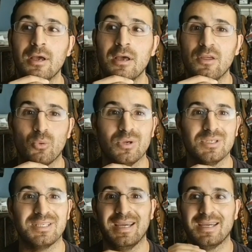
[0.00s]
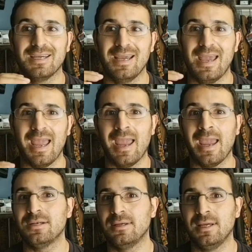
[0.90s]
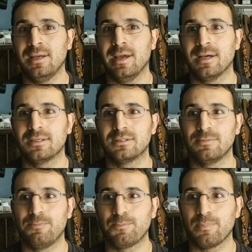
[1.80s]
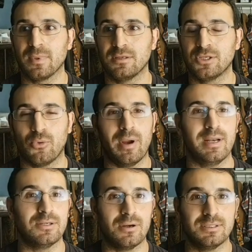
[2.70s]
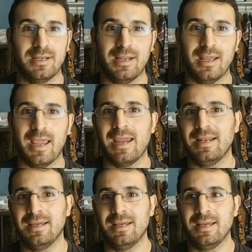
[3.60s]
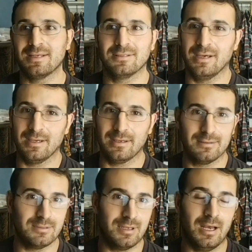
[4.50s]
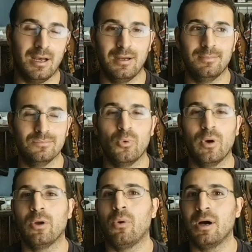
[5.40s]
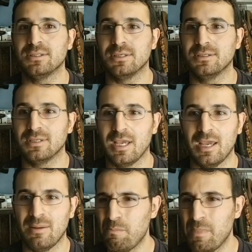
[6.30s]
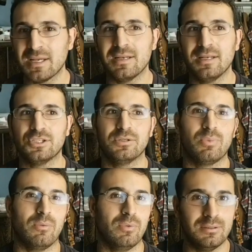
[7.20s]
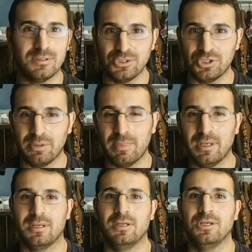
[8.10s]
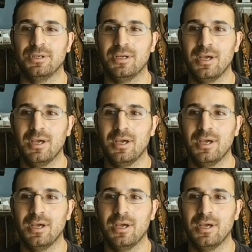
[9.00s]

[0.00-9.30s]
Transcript: There was like 8 EX Tyrannitars and 8 EX like Rayquazas in mint condition, probably to gem mint condition.